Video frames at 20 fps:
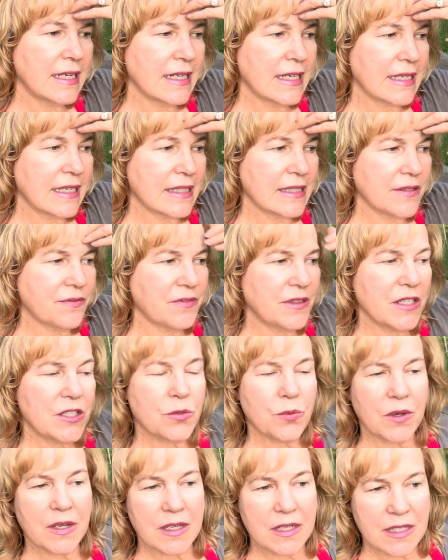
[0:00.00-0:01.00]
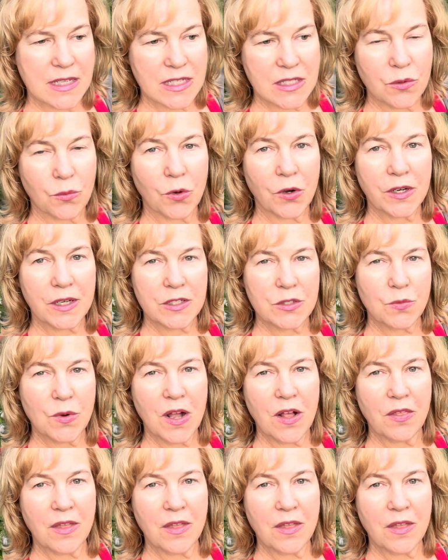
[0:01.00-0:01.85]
Because if this one doesn't work as well,